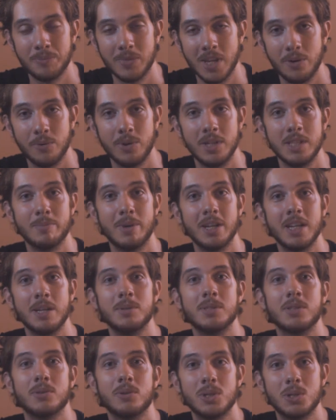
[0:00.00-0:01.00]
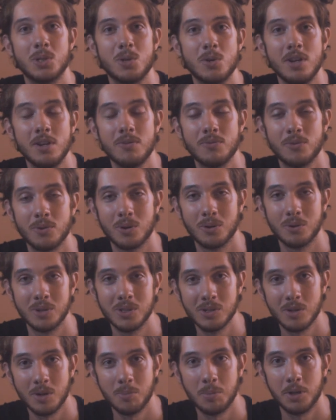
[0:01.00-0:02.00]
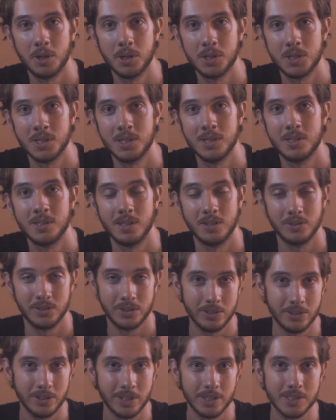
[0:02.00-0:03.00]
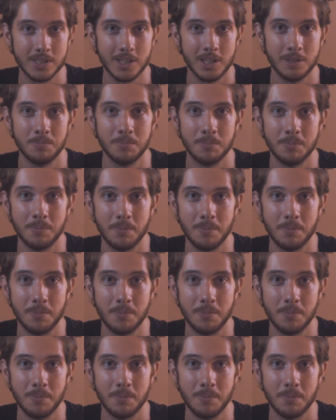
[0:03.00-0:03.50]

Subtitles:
Anyways, my name is Chris Jr. for Kriscoart Productions. I'll see you next time.